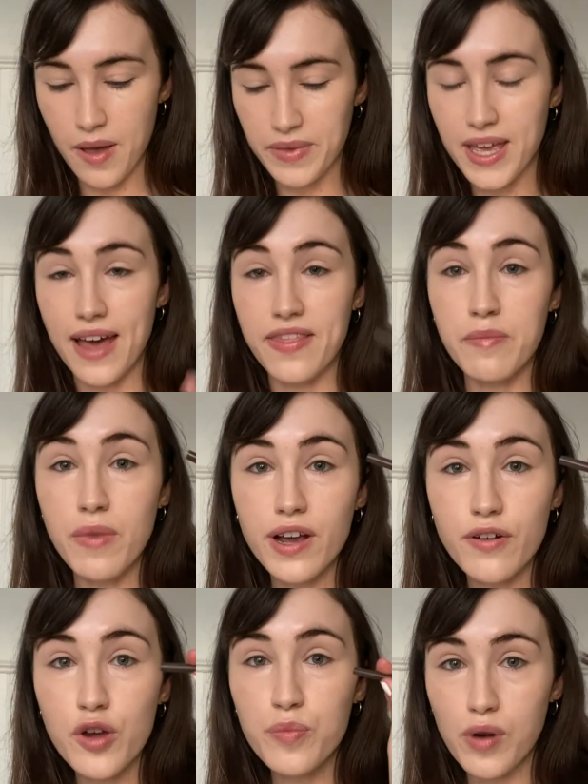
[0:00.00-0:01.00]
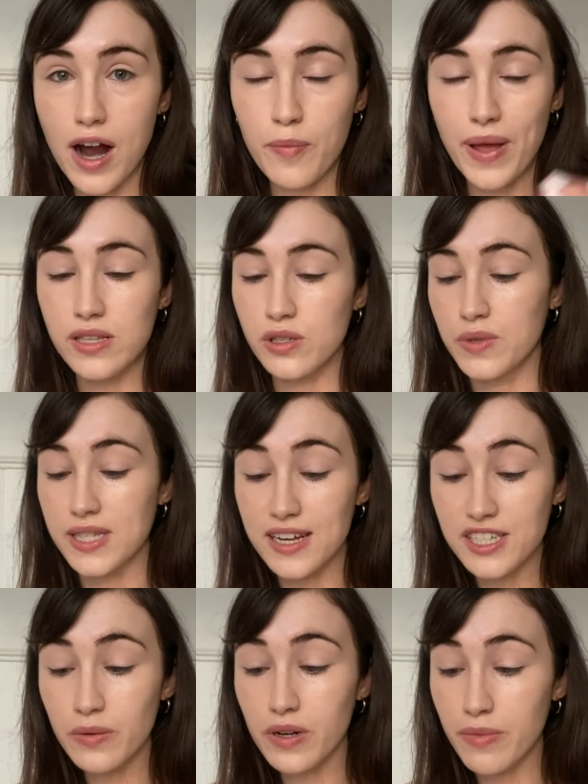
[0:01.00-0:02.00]
Yeah, the Micro Brow Pencil is
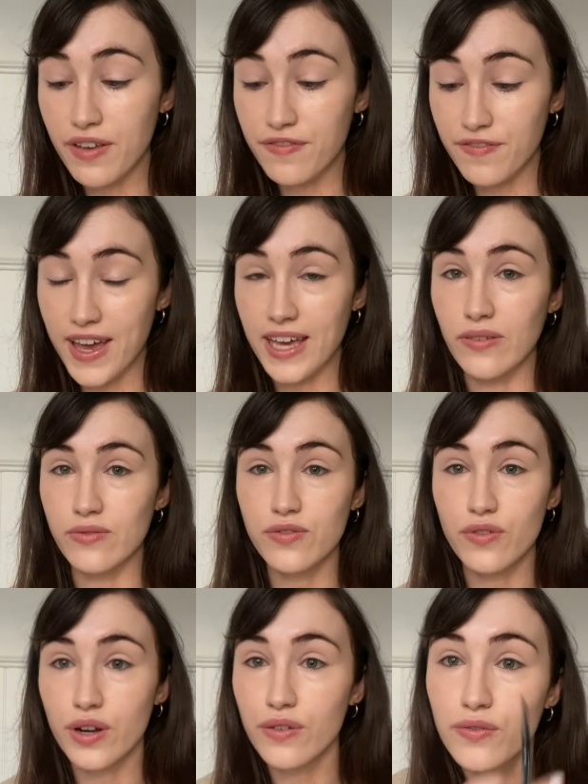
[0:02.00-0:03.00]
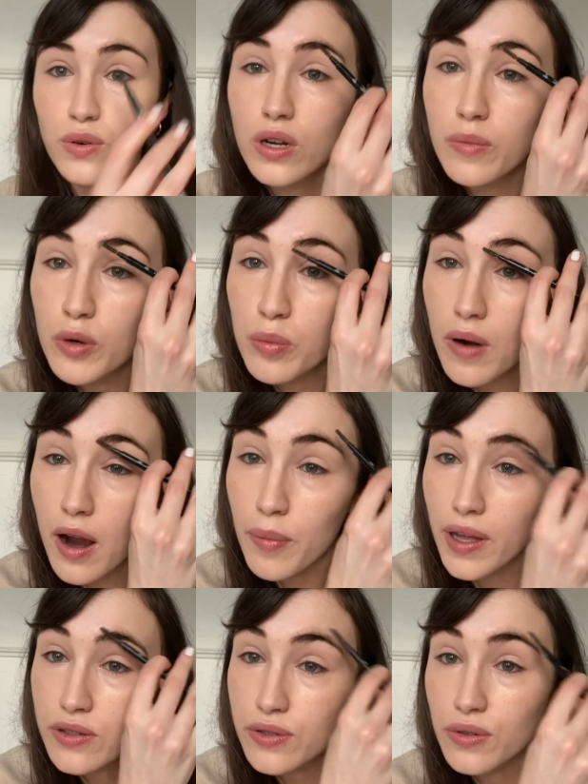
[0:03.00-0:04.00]
actually one of my faves. For an affordable brow
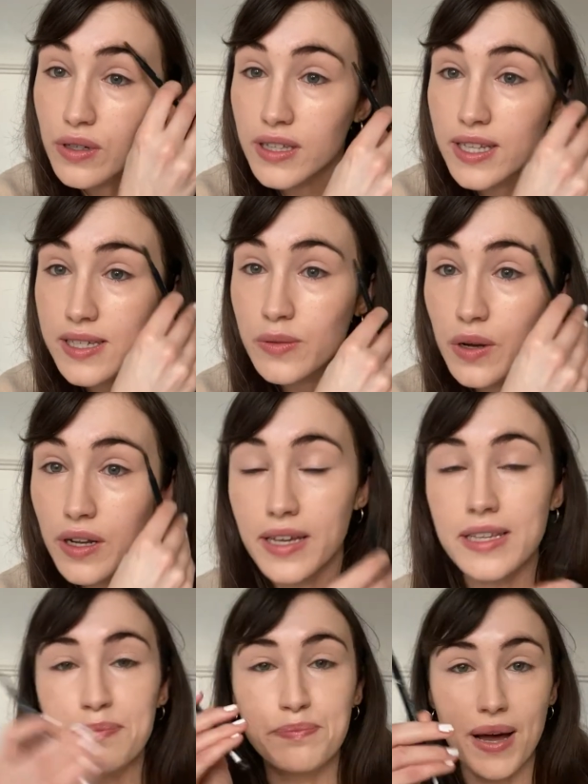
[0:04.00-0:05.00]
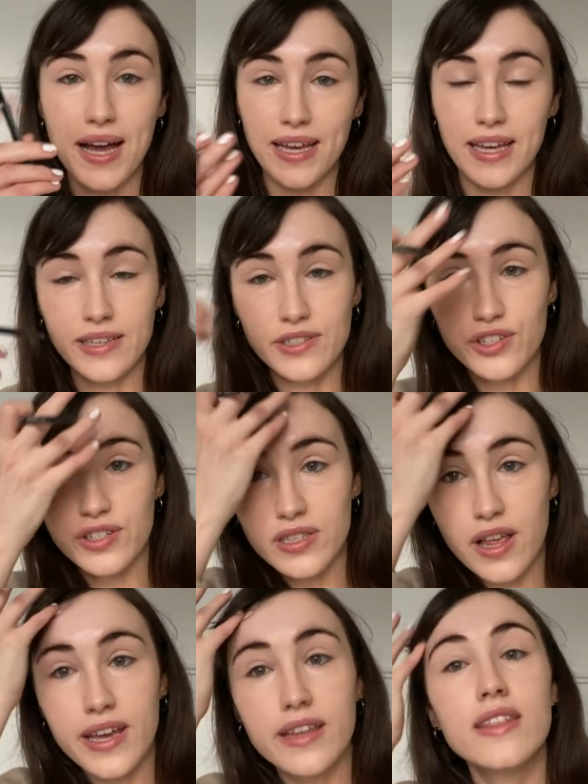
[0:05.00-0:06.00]
pencil, this one is banging. It's just
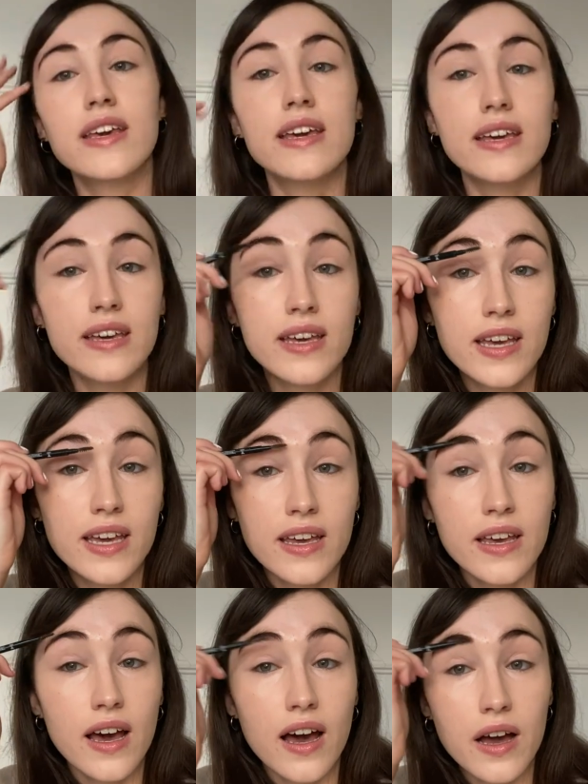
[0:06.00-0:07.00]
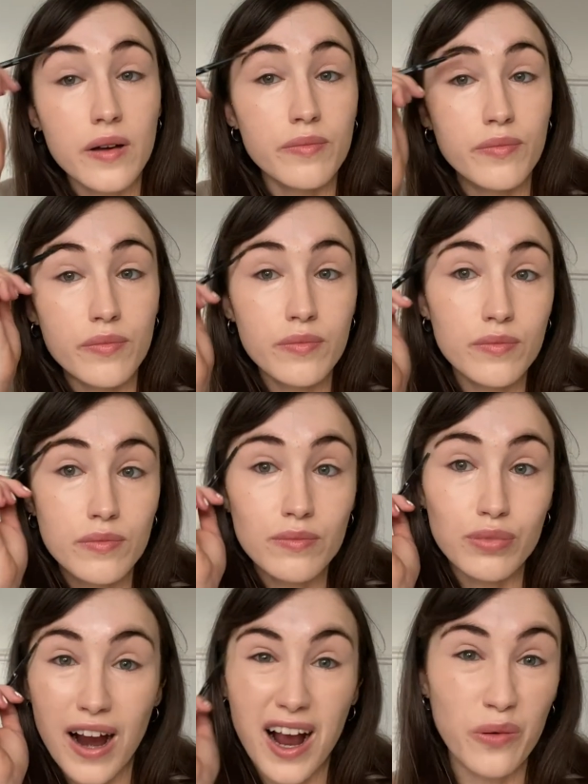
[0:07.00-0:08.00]
like the
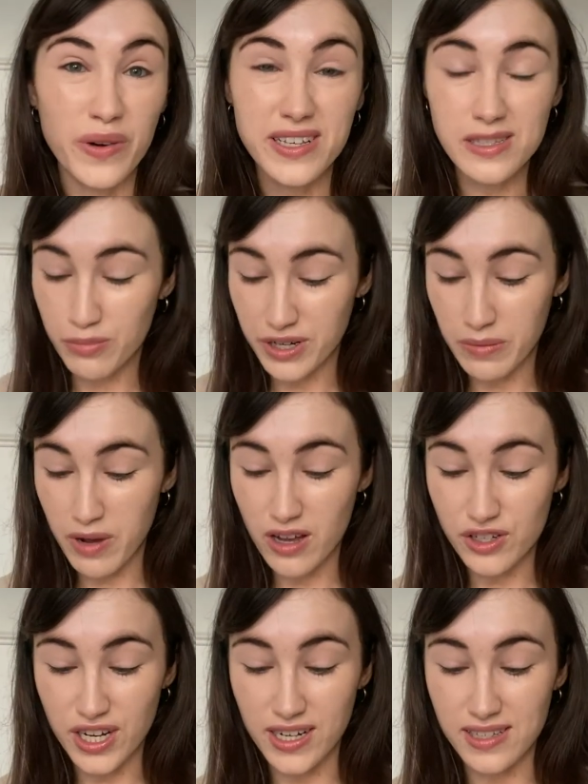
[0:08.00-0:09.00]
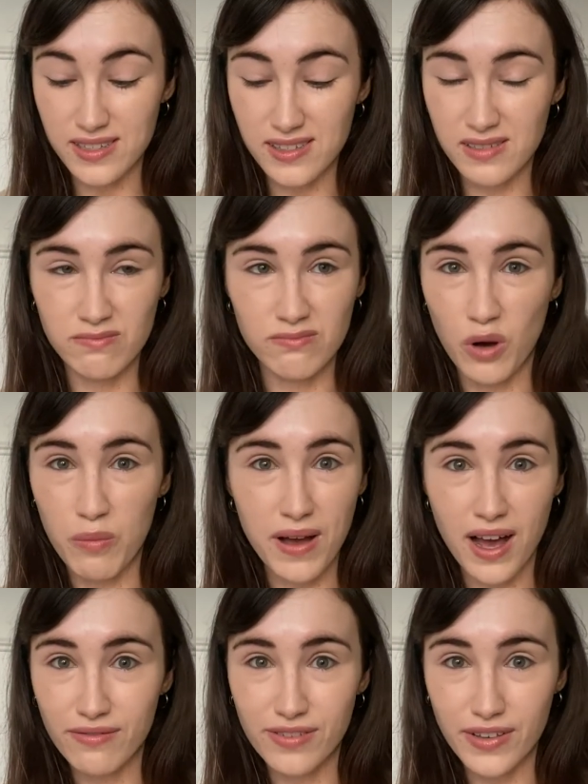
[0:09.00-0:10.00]
Brow Wiz, pretty much, and it's
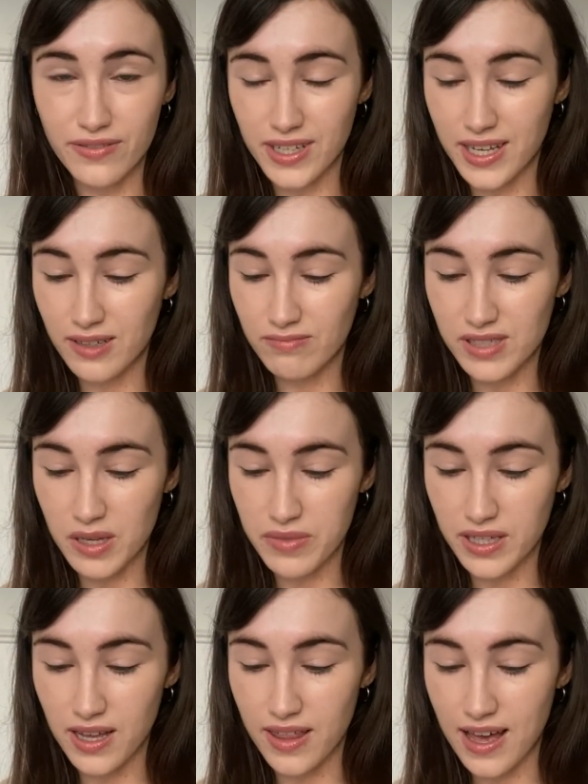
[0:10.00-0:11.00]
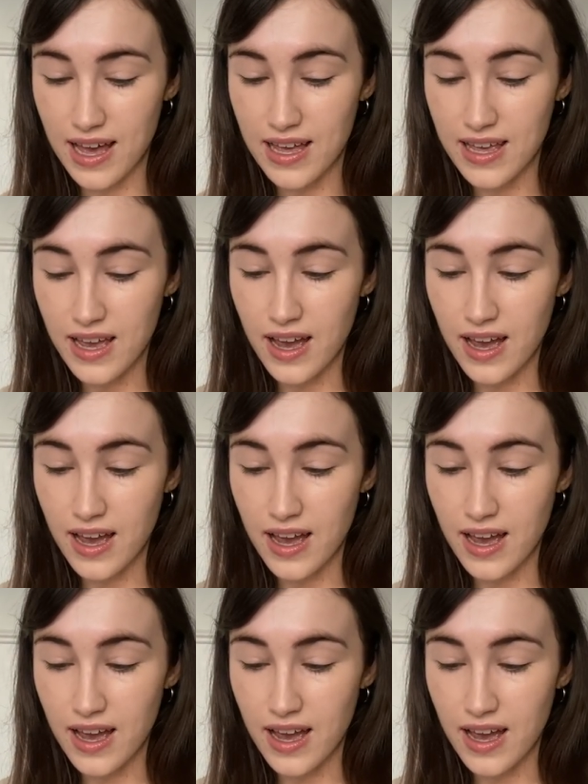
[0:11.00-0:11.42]
£1.50, something like that.